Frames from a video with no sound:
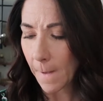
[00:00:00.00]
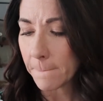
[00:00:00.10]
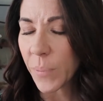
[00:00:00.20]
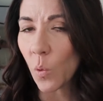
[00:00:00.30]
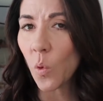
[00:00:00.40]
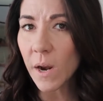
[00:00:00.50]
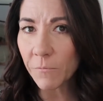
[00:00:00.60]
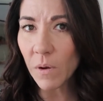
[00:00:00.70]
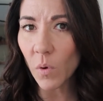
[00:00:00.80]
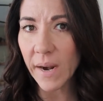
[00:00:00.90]
But what
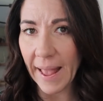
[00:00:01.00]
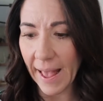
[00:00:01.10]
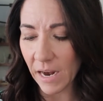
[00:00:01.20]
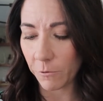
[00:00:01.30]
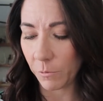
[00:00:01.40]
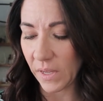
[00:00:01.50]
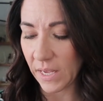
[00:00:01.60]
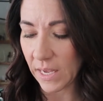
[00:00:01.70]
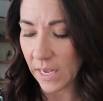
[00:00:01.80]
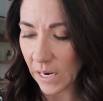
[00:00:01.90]
if I want to add it from the
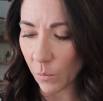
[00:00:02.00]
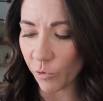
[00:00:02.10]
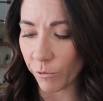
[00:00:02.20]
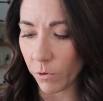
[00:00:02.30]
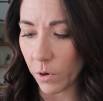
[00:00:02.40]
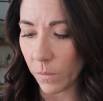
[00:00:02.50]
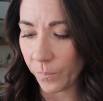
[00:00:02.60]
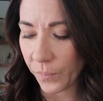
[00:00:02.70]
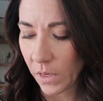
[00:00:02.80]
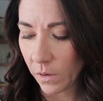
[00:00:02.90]
camera roll?
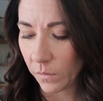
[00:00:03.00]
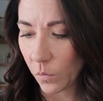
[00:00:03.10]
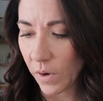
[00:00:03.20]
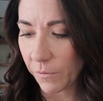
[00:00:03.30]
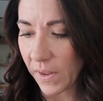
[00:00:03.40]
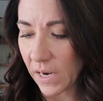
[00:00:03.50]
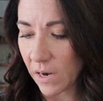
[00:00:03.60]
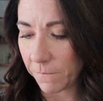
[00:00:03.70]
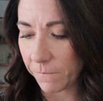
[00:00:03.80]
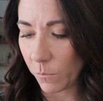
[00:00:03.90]
So what if I
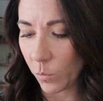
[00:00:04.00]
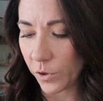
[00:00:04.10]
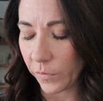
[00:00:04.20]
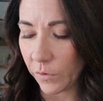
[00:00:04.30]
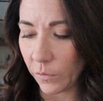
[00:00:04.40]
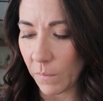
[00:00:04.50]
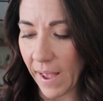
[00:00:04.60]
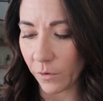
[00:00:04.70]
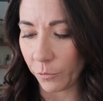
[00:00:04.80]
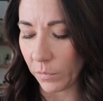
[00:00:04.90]
need we'll just use
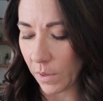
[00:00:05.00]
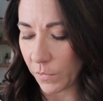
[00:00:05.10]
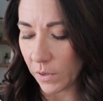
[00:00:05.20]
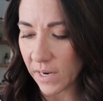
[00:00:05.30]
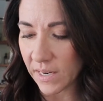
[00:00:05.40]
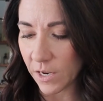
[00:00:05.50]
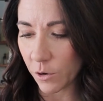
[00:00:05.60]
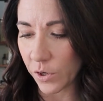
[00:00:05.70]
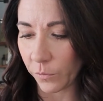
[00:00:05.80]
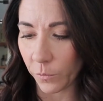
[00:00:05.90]
Max from L'Amulette here
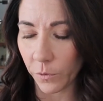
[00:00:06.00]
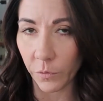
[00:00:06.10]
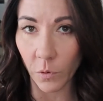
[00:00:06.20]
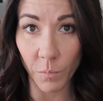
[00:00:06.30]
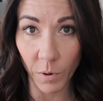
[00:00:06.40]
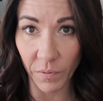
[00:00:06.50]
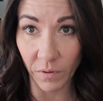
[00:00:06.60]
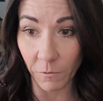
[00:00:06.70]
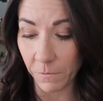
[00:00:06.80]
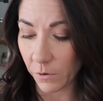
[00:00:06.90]
just for the sole purpose
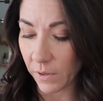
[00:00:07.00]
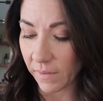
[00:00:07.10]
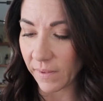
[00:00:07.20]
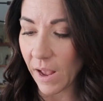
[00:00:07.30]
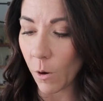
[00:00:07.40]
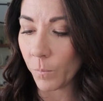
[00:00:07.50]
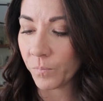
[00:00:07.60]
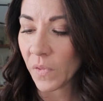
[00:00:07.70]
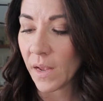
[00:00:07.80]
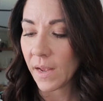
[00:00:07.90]
of figuring this out.
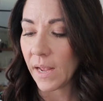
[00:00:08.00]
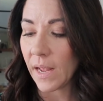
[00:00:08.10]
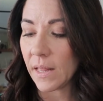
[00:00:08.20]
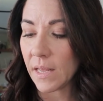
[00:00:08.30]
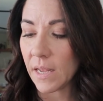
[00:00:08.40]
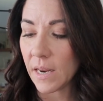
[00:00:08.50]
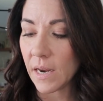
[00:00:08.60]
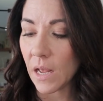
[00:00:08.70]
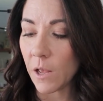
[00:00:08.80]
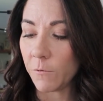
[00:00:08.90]
And
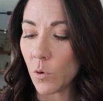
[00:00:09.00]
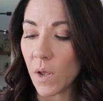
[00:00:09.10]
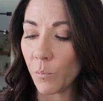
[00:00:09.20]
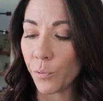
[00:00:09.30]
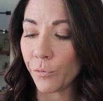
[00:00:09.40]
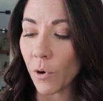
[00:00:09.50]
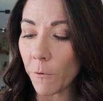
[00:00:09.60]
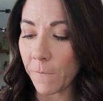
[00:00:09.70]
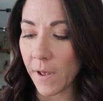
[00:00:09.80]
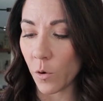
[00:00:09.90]
then if you hit
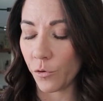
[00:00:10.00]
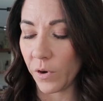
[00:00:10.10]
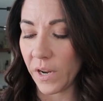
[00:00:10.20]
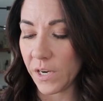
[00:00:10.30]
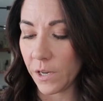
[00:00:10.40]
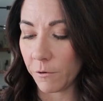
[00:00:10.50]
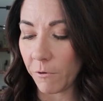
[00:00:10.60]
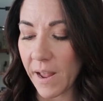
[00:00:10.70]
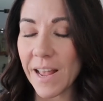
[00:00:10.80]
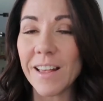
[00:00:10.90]
profile grid to the
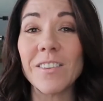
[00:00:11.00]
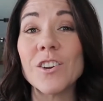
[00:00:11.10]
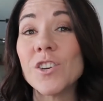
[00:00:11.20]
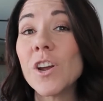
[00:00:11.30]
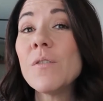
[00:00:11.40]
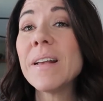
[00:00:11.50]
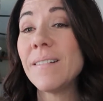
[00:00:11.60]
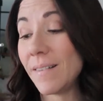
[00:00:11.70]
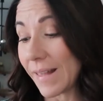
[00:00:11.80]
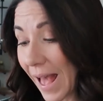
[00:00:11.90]
right, it's going to show you
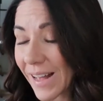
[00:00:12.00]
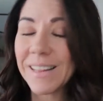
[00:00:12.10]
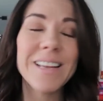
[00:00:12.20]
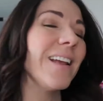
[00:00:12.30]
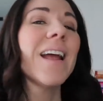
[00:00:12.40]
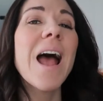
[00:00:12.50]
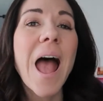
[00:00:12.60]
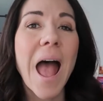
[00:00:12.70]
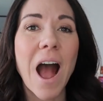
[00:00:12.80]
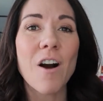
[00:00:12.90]
exactly
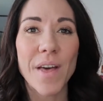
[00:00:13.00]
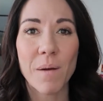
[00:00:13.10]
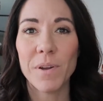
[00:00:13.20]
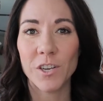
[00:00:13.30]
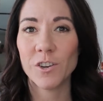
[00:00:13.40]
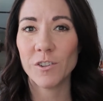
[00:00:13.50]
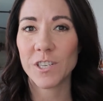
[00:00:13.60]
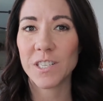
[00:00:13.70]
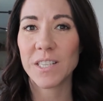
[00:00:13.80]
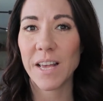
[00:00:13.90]
how that picture
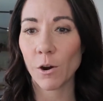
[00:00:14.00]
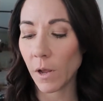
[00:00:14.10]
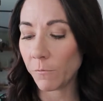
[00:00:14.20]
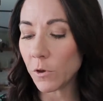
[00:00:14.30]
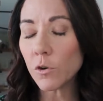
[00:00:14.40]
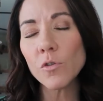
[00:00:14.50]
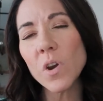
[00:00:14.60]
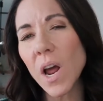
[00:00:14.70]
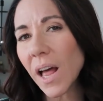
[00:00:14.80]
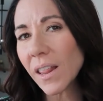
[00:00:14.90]
looks there. If you do
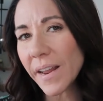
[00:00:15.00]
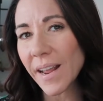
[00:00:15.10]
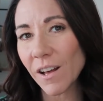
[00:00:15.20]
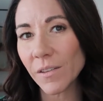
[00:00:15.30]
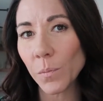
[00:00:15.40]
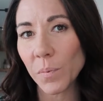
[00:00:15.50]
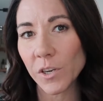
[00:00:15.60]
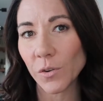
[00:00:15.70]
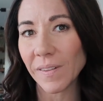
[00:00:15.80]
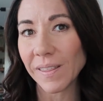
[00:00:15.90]
not like how this
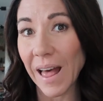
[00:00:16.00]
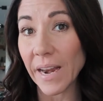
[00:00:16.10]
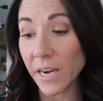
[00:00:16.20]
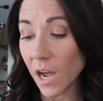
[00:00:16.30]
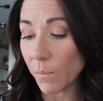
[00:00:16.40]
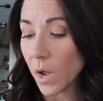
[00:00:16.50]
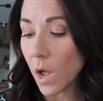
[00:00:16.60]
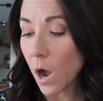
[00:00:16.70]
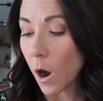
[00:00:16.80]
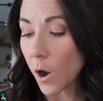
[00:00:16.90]
picture is lined up,
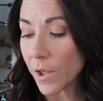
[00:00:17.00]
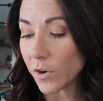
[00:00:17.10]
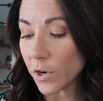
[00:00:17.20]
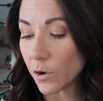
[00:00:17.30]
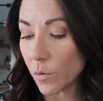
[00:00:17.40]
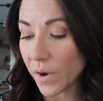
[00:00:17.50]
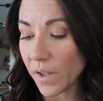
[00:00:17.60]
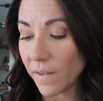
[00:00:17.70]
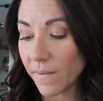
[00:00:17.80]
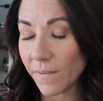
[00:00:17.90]
all you have to do
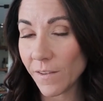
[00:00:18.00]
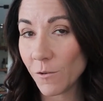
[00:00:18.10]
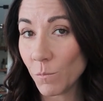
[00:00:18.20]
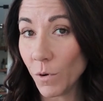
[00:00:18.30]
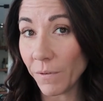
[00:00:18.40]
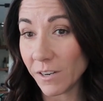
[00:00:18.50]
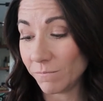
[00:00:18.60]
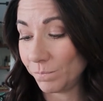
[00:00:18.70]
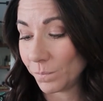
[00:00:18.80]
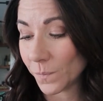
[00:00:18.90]
is move it,
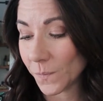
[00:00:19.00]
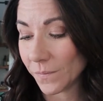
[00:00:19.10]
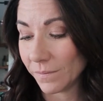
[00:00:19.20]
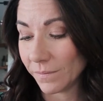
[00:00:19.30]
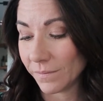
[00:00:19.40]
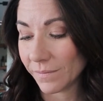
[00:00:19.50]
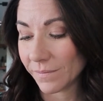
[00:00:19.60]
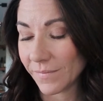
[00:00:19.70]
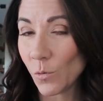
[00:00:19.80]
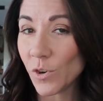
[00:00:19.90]

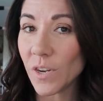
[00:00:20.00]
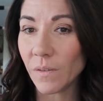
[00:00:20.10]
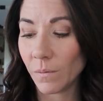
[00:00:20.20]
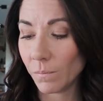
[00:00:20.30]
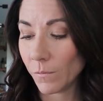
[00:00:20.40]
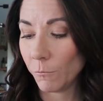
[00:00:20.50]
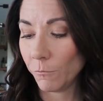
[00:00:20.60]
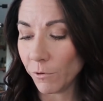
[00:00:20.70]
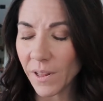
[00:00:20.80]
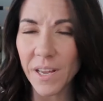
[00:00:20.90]
which is
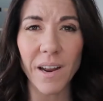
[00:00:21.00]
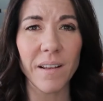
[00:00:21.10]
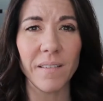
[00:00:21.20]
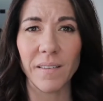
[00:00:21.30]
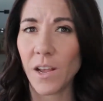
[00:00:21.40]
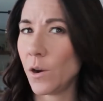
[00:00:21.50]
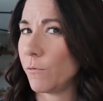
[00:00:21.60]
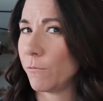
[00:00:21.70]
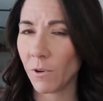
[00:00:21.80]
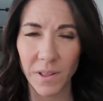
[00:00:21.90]
really nice
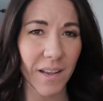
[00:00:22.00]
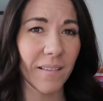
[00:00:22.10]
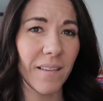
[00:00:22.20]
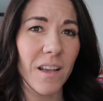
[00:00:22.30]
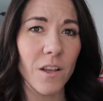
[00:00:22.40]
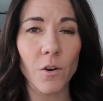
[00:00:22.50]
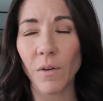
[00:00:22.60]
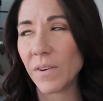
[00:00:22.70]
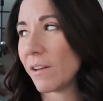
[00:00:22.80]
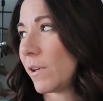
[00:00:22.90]
and really easy. You don't
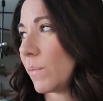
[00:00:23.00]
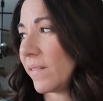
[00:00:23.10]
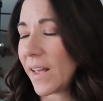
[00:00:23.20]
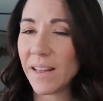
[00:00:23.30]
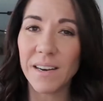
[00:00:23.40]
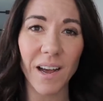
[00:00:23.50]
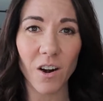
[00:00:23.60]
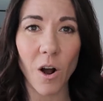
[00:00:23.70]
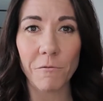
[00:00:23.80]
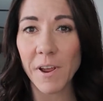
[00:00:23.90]
have to have anybody's head cut
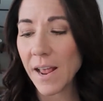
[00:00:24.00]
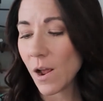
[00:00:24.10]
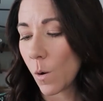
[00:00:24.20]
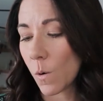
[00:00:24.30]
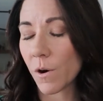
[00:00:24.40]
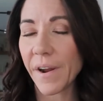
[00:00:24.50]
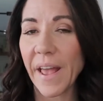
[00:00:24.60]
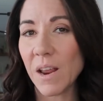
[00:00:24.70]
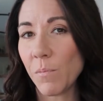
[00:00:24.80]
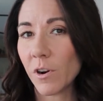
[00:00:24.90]
off or
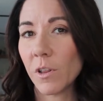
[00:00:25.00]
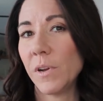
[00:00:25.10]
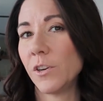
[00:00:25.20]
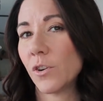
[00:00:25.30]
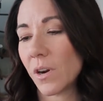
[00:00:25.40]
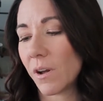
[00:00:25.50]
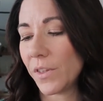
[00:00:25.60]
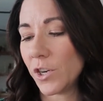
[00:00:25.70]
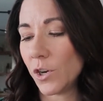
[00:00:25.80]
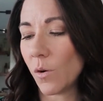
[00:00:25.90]
any part of the picture cut off
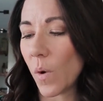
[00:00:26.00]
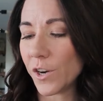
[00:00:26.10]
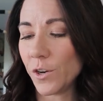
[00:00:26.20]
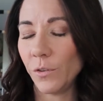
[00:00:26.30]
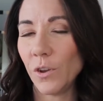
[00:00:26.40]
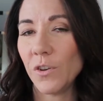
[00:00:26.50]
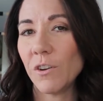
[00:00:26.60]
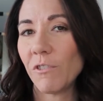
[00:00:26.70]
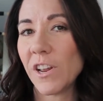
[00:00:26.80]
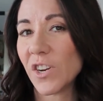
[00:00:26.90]
that you don't want to. So you
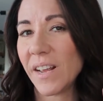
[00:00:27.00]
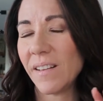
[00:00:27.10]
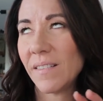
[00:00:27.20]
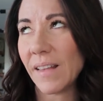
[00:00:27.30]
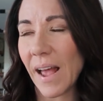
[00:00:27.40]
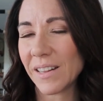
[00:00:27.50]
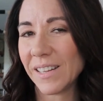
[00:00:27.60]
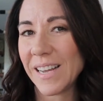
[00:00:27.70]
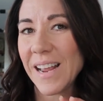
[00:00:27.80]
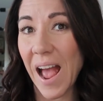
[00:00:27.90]
can arrange it
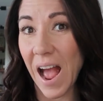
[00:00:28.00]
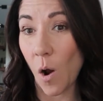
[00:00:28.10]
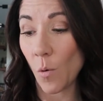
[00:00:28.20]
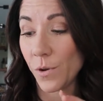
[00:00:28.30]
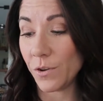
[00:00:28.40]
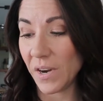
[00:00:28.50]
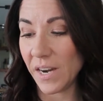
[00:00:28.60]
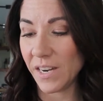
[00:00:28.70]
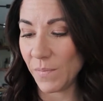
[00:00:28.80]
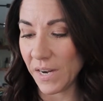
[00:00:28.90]
exactly how you need
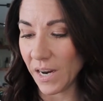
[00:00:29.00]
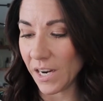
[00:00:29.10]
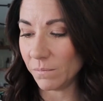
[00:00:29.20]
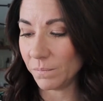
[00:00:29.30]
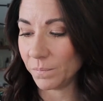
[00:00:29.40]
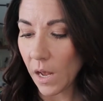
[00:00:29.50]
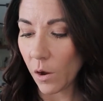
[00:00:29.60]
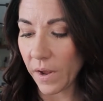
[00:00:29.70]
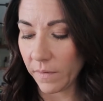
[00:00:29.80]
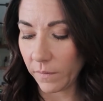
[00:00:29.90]
it to be done.
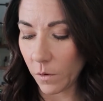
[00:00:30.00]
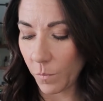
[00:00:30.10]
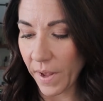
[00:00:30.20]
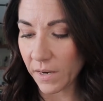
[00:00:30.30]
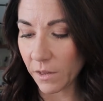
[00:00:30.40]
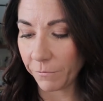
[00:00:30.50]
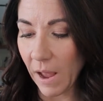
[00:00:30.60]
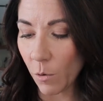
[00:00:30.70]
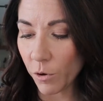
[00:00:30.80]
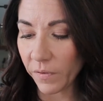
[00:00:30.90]
Okay, so back to the
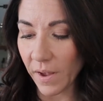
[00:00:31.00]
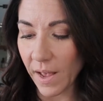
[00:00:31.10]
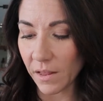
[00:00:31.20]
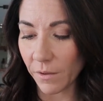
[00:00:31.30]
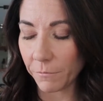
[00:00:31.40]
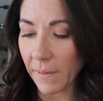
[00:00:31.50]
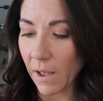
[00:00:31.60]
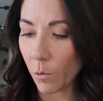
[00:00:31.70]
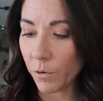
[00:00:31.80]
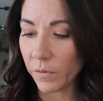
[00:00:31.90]
flowers. I love the
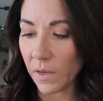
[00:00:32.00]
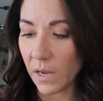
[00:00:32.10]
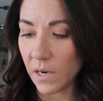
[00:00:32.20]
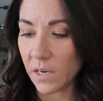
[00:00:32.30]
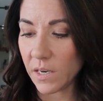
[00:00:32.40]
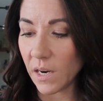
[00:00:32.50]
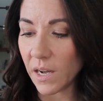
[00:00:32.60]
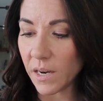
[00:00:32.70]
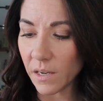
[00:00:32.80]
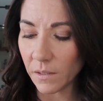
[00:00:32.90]
flowers. Hit done.